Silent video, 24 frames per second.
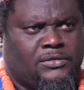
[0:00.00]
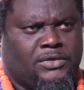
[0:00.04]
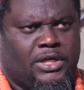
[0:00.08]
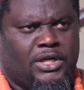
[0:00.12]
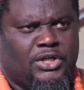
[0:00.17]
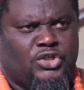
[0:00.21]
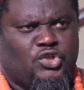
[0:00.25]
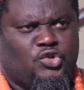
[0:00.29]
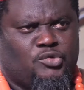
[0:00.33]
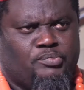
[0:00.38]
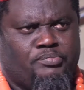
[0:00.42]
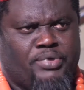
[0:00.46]

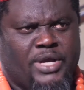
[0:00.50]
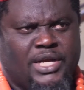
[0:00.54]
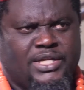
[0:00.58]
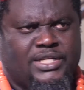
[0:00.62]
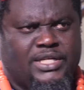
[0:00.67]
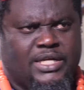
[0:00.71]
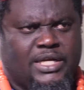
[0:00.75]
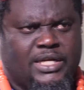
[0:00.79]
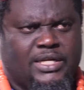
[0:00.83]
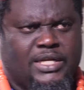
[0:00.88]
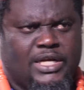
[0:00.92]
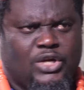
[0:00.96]
It is
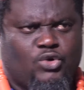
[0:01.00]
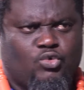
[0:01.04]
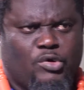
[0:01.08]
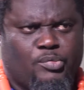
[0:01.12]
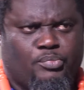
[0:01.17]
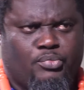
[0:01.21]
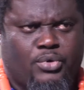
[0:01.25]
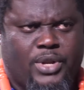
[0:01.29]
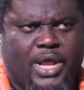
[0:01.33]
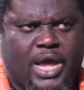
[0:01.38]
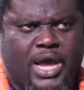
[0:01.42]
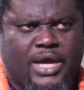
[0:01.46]
better that we
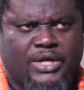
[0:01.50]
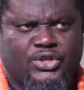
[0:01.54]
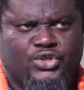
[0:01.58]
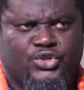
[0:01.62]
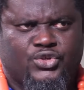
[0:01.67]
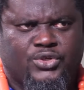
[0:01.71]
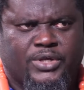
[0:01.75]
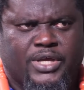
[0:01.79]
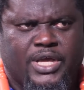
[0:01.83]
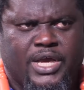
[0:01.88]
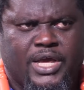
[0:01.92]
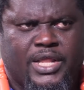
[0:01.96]
put our hands
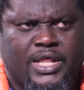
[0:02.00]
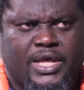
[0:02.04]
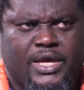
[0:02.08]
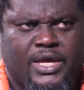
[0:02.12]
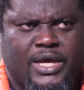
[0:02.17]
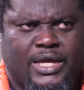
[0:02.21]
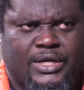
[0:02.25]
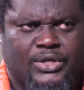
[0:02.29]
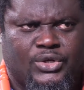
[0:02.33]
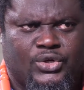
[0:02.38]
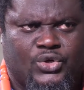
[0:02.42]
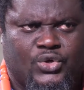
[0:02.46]

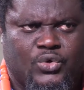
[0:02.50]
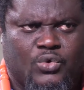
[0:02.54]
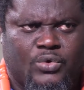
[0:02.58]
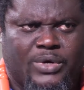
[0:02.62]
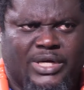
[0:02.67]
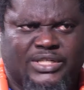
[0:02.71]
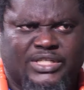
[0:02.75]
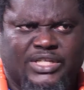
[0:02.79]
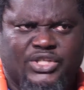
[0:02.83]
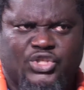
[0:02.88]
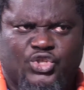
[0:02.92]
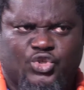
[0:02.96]
together and do
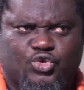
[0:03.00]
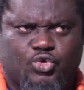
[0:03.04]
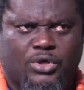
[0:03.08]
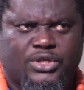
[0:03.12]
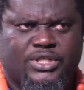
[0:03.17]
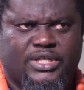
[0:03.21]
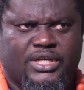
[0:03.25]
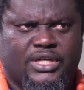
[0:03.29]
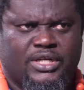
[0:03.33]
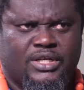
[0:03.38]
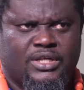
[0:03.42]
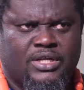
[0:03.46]
as
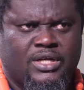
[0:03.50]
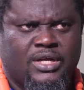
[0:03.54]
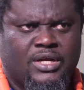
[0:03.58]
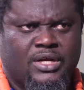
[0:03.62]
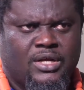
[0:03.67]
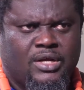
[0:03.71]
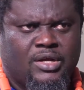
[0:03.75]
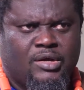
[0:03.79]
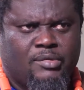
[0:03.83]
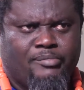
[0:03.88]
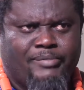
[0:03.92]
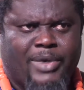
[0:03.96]
instructed
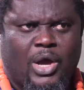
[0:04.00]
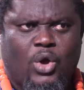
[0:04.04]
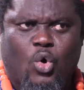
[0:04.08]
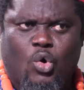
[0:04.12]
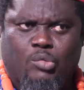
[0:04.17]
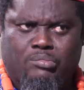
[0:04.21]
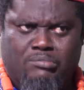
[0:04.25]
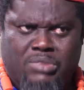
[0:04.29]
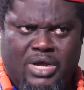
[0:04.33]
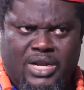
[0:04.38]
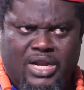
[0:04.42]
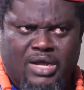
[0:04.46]
by
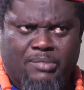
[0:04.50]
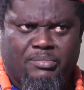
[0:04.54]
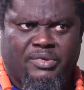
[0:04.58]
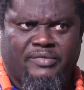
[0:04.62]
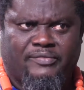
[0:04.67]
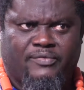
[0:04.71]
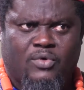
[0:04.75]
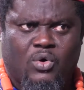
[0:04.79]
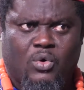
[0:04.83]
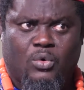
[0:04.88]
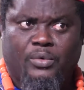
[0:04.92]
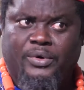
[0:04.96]
Okpana
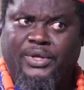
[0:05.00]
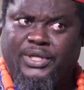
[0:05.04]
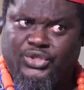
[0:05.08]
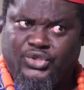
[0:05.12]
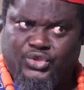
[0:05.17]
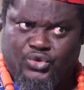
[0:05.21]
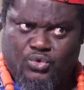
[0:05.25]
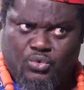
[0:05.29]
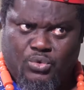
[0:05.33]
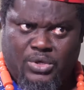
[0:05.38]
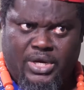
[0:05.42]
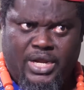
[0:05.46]
before it is
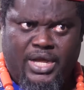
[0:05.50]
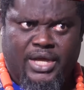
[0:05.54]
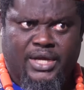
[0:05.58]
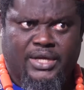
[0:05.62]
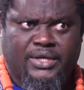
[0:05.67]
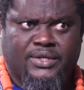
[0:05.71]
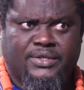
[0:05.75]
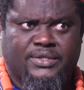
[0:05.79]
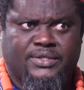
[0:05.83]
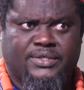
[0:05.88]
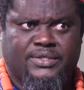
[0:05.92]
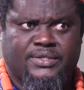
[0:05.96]
too
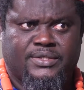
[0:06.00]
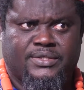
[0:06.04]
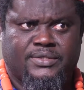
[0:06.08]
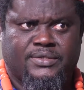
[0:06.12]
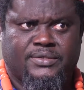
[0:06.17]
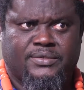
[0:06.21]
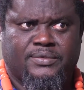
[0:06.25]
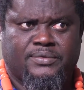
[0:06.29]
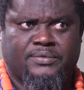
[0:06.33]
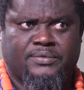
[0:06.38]
late.